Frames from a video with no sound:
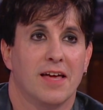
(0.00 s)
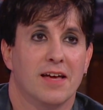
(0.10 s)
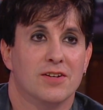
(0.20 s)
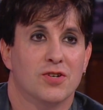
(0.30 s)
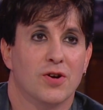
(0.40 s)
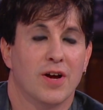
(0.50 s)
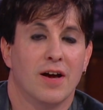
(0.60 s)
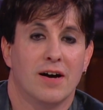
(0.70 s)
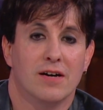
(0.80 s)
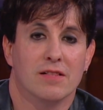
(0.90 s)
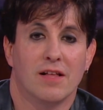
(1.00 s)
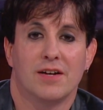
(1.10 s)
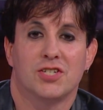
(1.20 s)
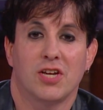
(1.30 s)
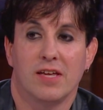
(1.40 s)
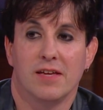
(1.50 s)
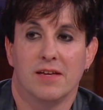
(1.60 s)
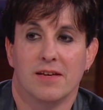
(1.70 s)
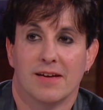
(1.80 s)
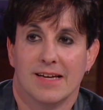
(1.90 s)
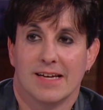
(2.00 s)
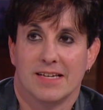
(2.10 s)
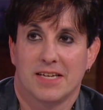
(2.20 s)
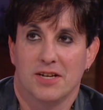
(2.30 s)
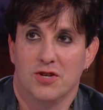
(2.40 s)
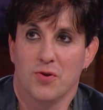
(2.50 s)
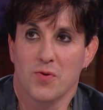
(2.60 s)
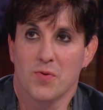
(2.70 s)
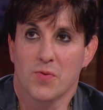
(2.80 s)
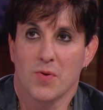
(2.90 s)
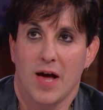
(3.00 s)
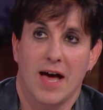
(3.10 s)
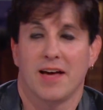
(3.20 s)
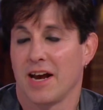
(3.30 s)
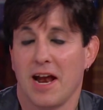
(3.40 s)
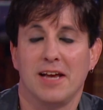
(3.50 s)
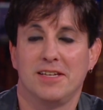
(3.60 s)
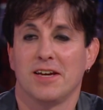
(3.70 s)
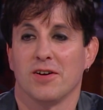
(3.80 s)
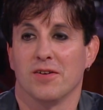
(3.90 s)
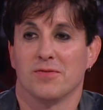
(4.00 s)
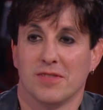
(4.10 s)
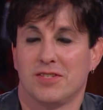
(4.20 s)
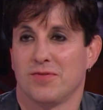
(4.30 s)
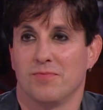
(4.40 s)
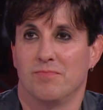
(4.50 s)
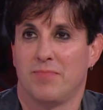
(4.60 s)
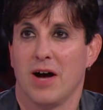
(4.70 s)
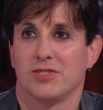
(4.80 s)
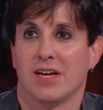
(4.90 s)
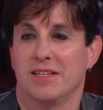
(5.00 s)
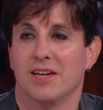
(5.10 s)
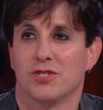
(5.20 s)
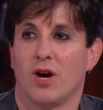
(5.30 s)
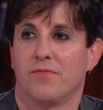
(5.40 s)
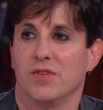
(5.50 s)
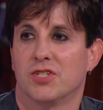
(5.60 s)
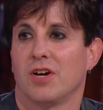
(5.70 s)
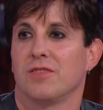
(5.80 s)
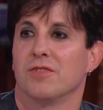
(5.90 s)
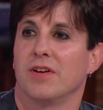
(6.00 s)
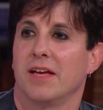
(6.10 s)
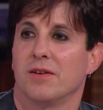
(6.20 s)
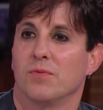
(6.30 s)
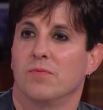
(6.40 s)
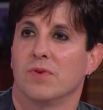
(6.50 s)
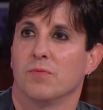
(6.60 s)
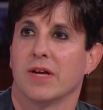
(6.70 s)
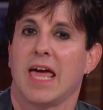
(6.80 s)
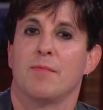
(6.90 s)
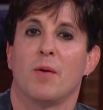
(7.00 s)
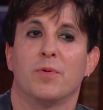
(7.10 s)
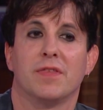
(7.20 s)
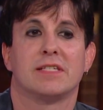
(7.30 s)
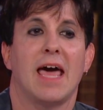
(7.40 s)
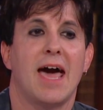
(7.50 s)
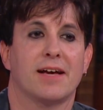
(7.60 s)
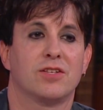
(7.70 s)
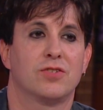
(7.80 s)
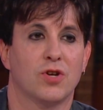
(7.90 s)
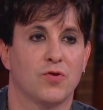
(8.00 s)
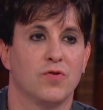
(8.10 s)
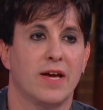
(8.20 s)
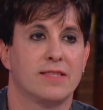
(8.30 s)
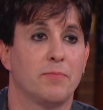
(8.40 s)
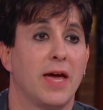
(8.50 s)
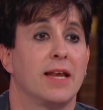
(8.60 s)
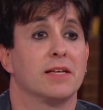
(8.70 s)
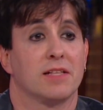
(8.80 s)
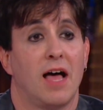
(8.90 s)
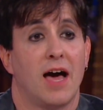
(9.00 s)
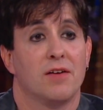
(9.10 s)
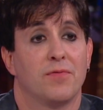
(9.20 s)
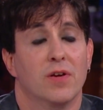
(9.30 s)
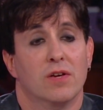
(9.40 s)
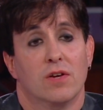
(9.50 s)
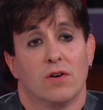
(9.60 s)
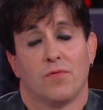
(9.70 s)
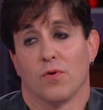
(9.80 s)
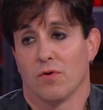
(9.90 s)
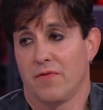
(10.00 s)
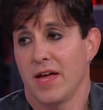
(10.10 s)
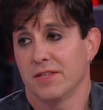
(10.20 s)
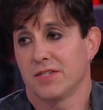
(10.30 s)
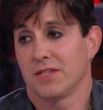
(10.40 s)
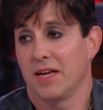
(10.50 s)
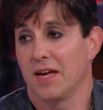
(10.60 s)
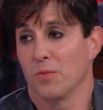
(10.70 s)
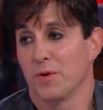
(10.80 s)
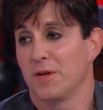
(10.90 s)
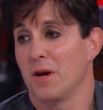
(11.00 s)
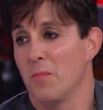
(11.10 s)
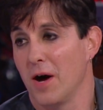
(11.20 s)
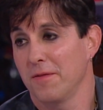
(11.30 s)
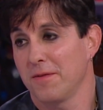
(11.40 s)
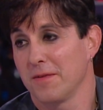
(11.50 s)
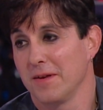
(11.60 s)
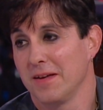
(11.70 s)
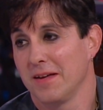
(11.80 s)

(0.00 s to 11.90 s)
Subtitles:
and during lunch, he said, I got an idea. Let's bounce ideas off each other. And we came up with this act to create the paintings live for events. And within a month,